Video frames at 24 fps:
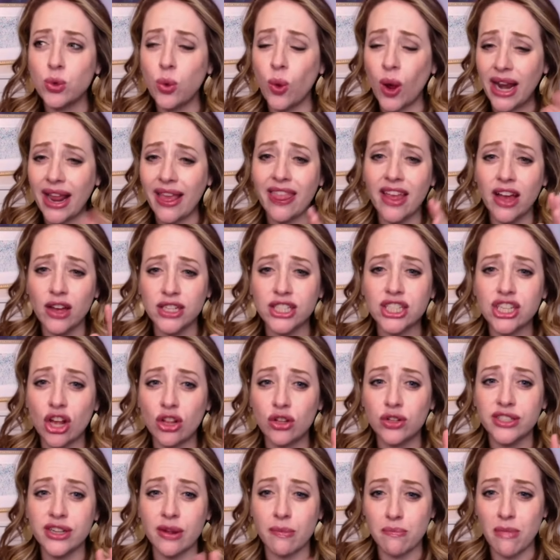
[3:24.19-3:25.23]
twenty thousand
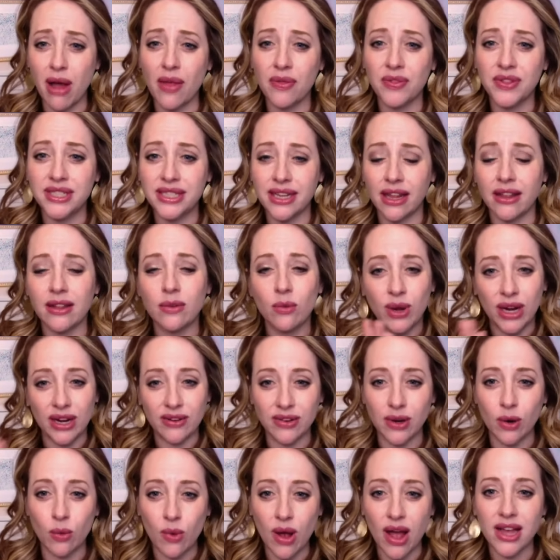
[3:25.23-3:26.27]
dollars a month selling whatever
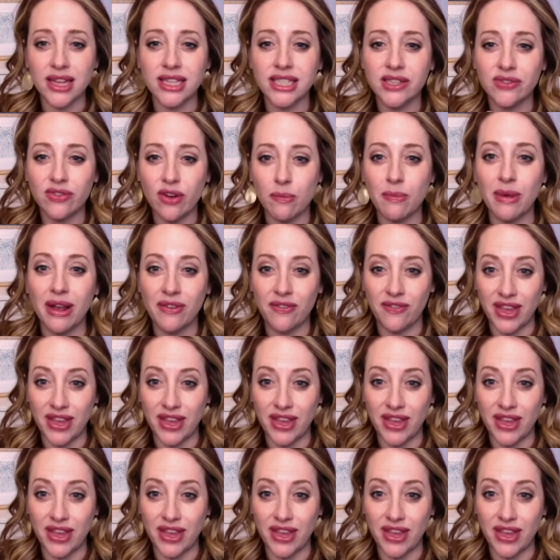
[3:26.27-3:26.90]
it was from my